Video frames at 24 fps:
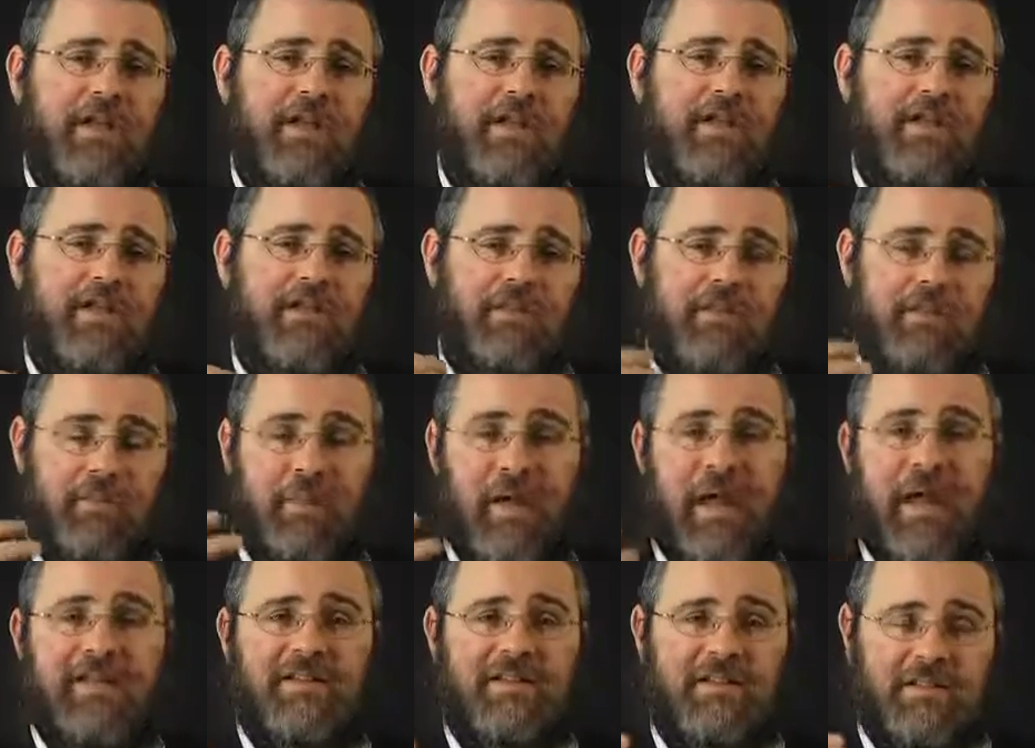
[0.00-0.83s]
there's a
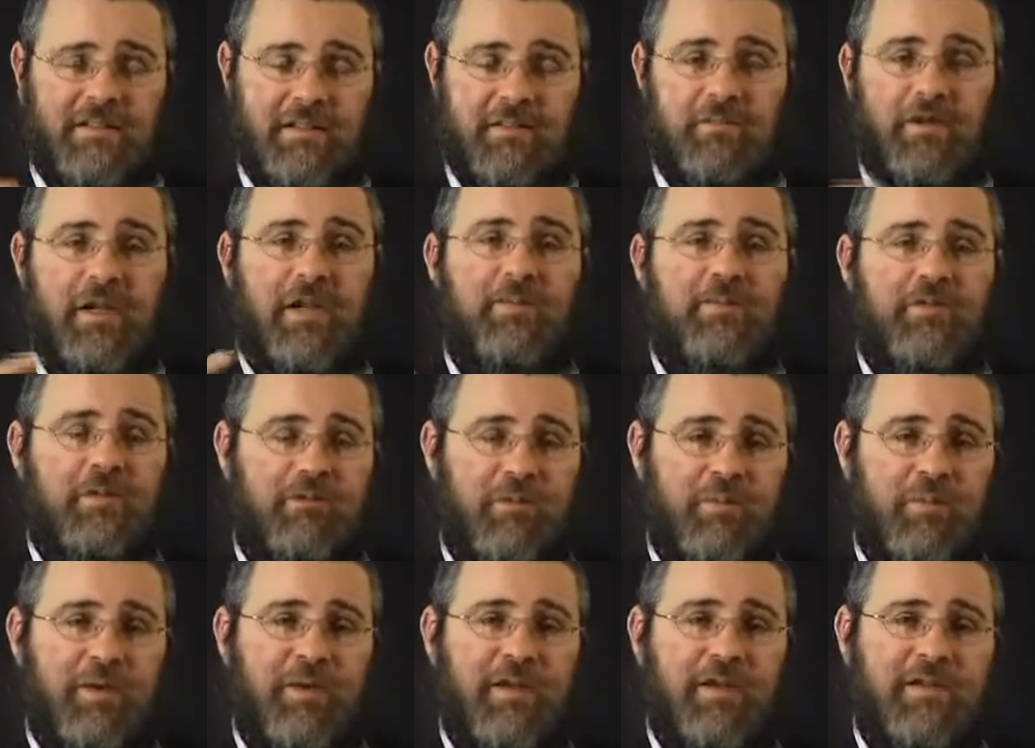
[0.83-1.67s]
passage that keeps on
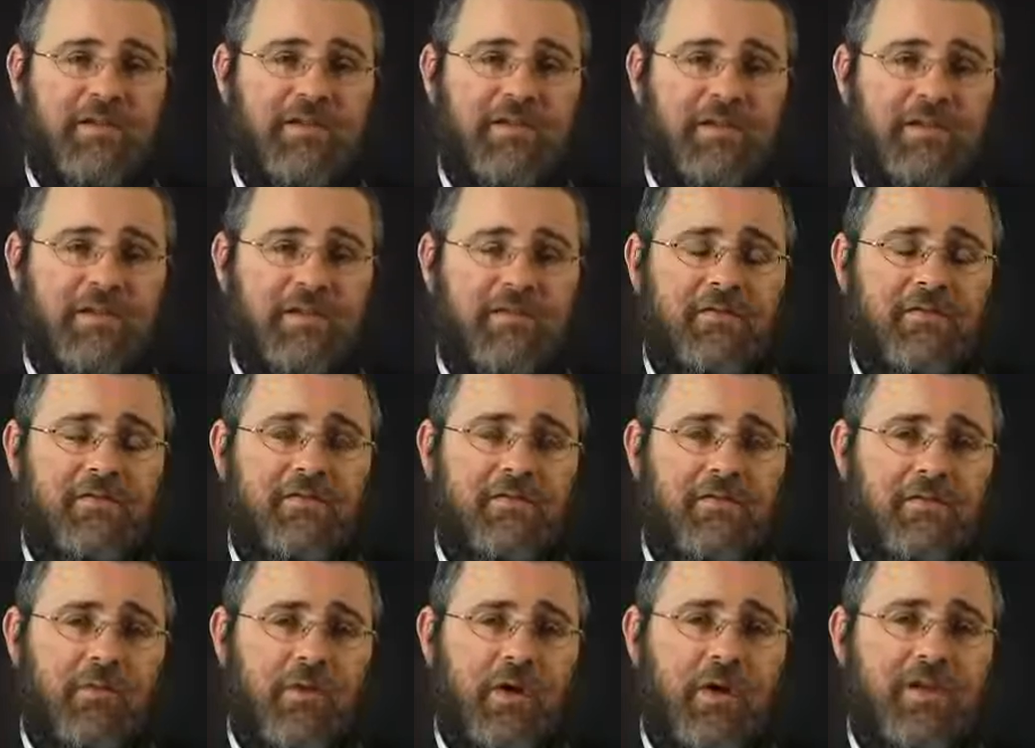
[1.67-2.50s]
repeating itself
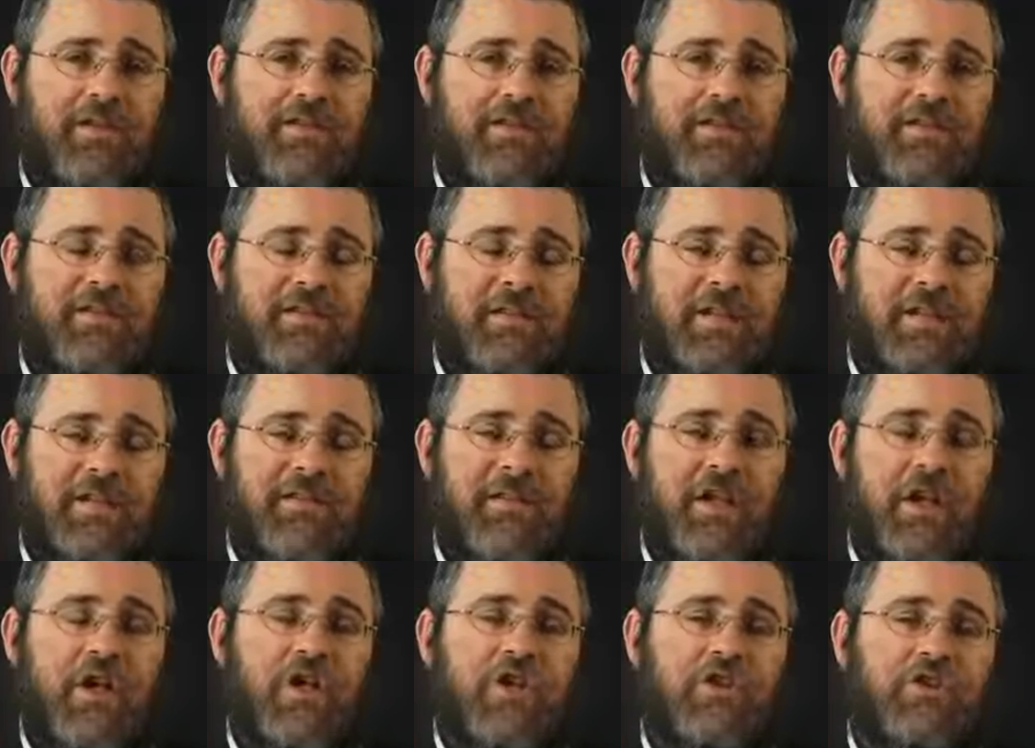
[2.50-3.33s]
twice and says,
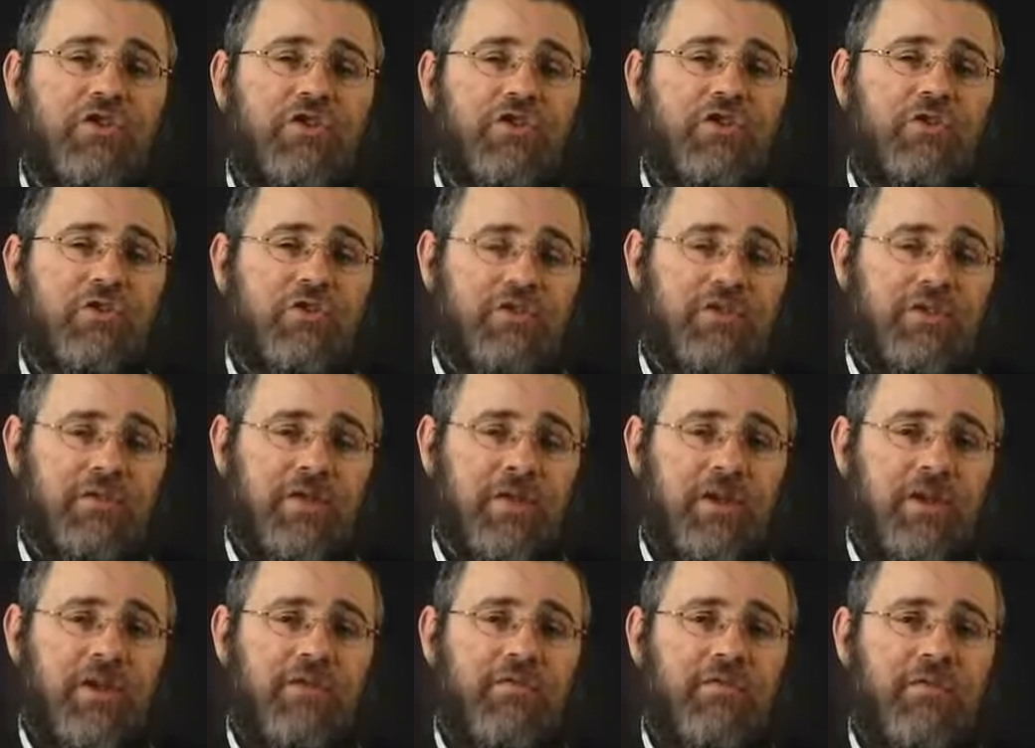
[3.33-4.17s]
Sus
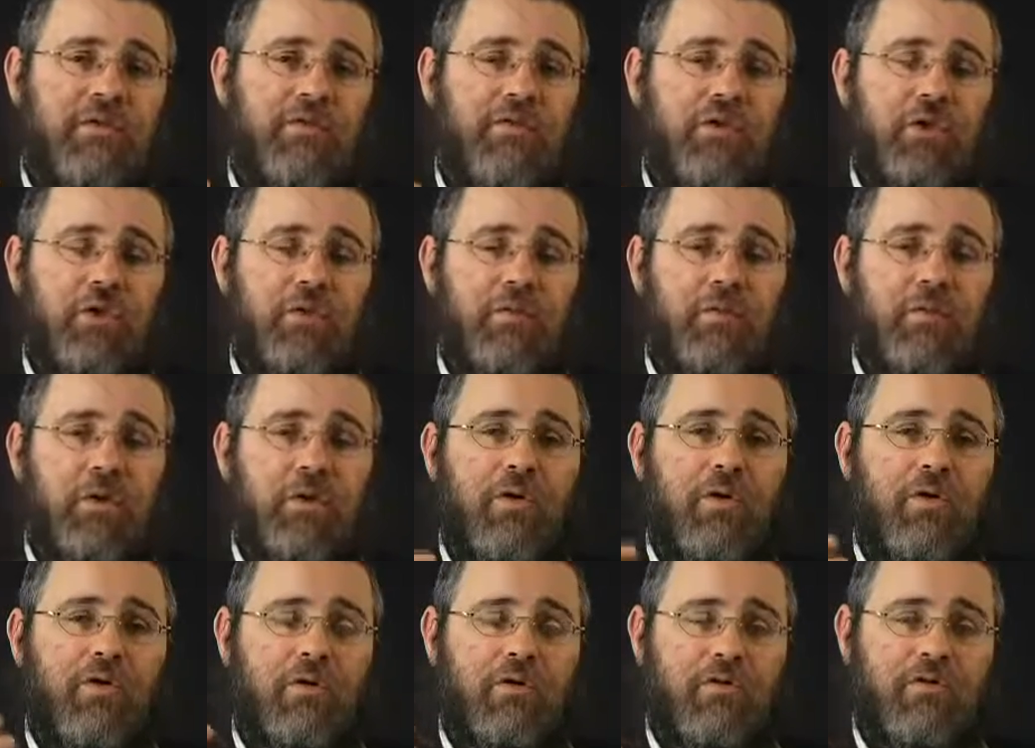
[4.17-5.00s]

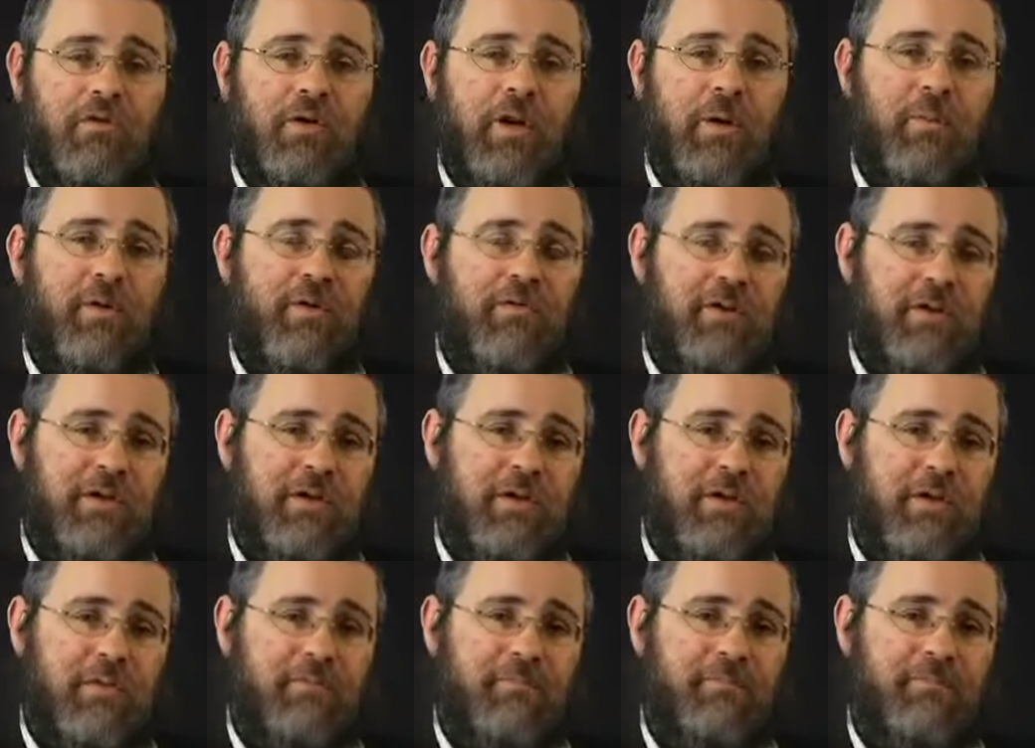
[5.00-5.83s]
v'rochbo
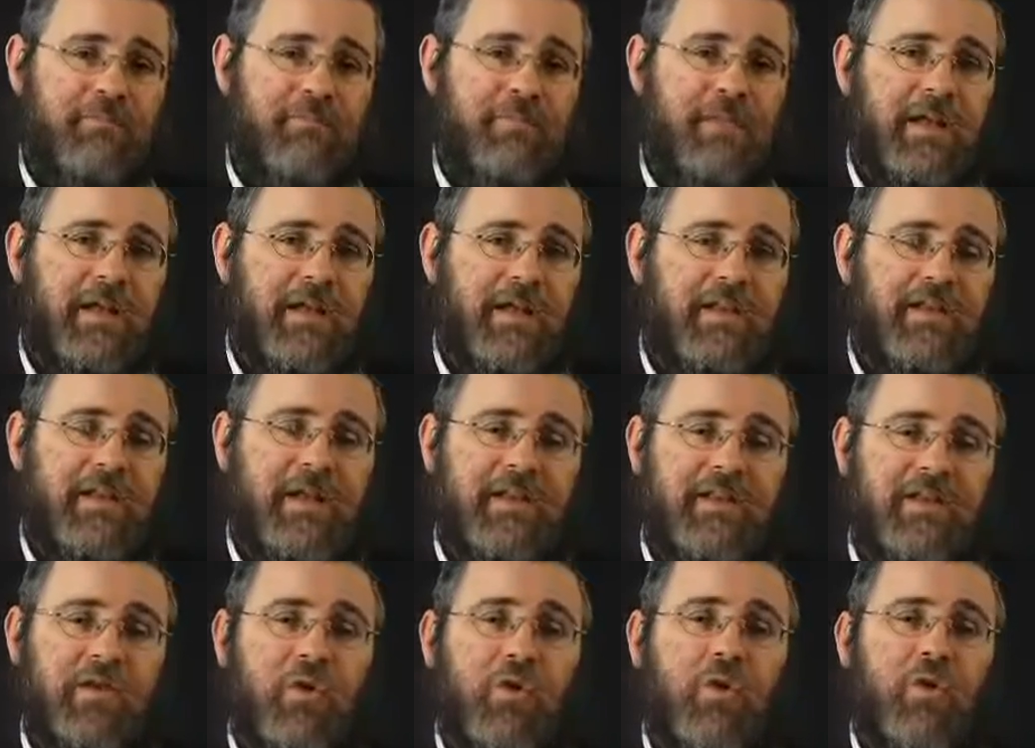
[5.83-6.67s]
ramavayam,
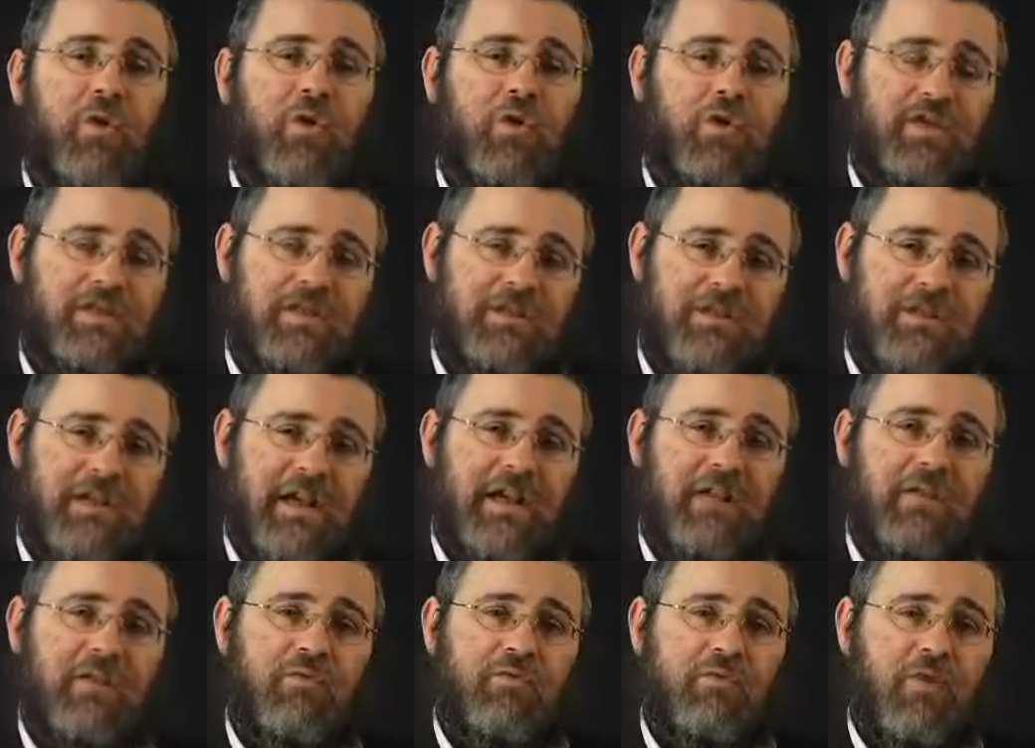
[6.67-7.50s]
that the horse
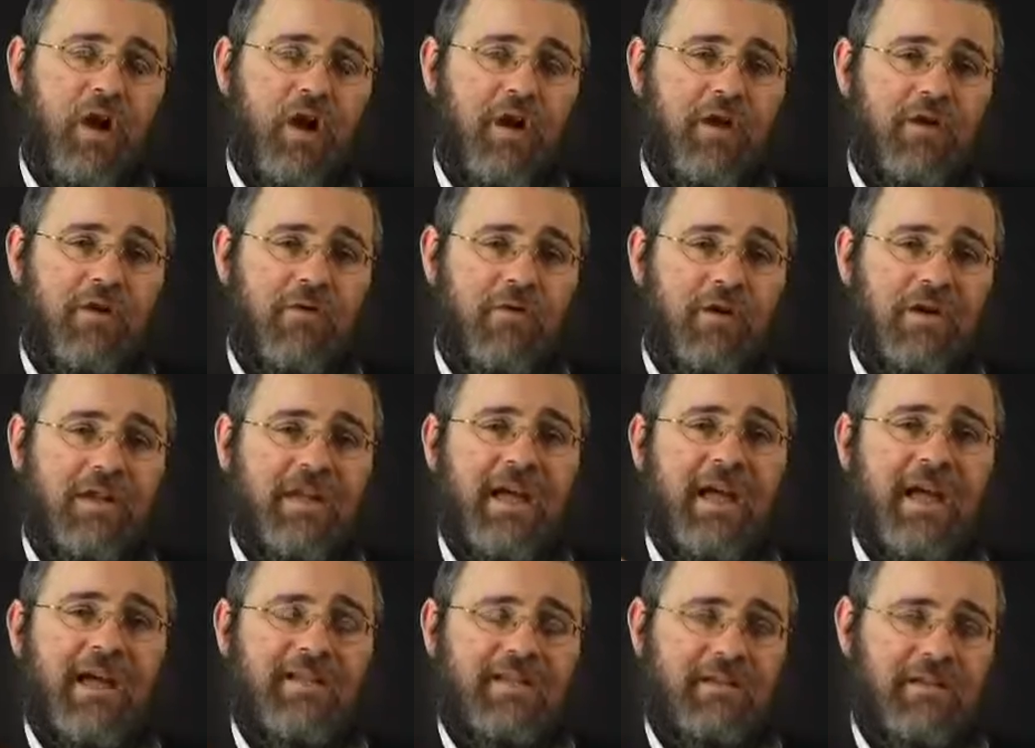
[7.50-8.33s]
and the rider were
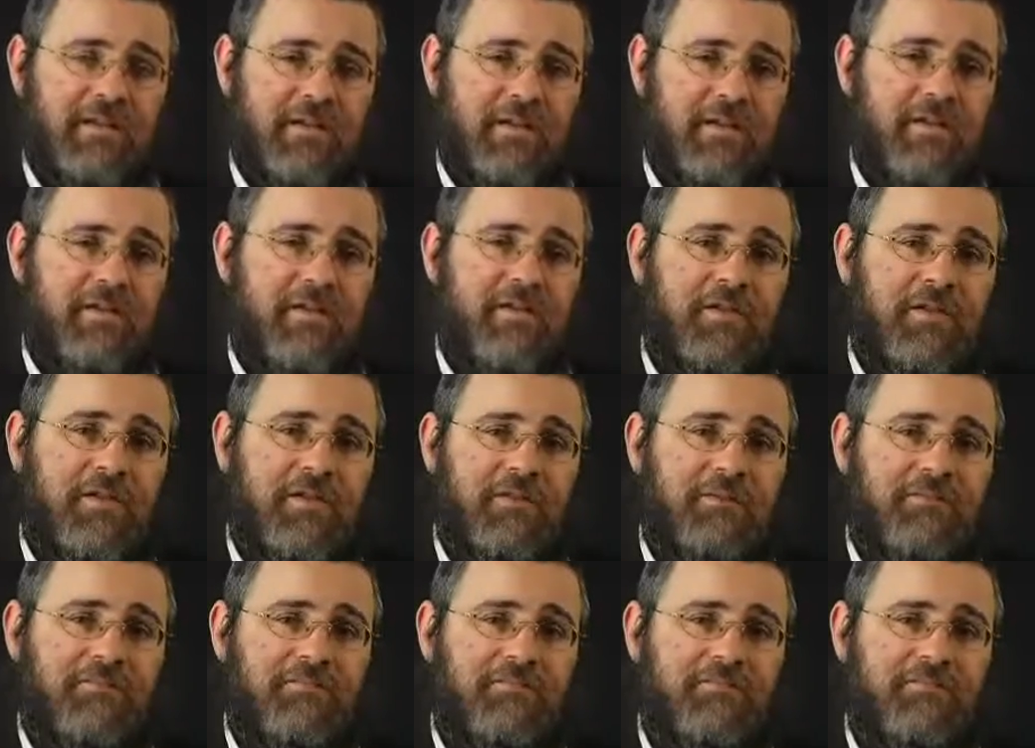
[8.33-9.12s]
cast into the sea.